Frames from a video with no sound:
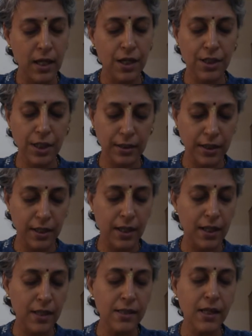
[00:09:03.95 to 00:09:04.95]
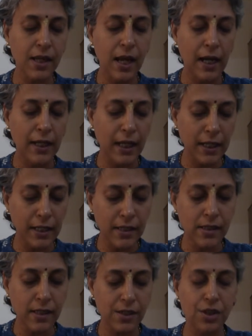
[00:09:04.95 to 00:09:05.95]
Kshatriyas, and higher
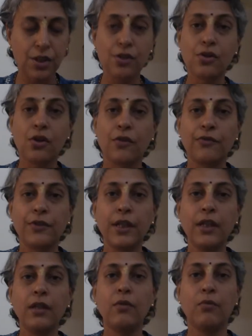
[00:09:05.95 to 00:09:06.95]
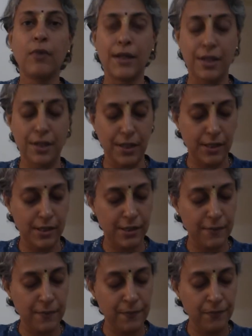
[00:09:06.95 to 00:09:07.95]
sections of the Vaishyas.
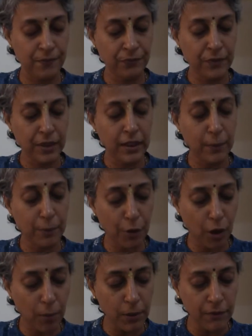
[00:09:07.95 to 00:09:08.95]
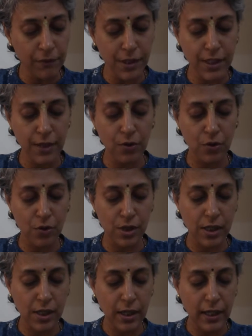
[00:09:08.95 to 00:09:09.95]
The problem which
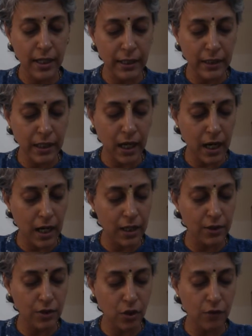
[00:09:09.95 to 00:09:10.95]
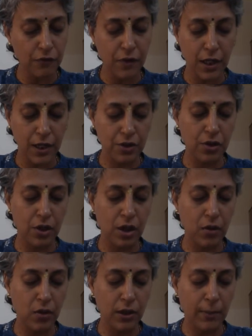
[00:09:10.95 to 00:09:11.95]
arose in the heart of Arjuna
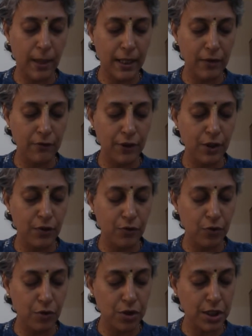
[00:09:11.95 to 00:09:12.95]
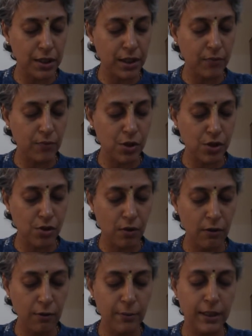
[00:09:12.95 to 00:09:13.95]
on the battlefield of Kurukshetra was
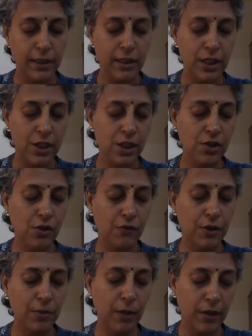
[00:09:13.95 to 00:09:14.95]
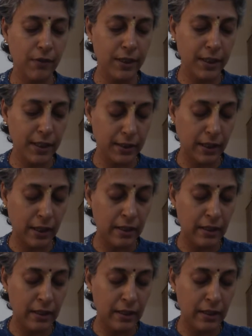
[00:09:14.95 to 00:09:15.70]
solved by the teachings of the Bhagavad Gita.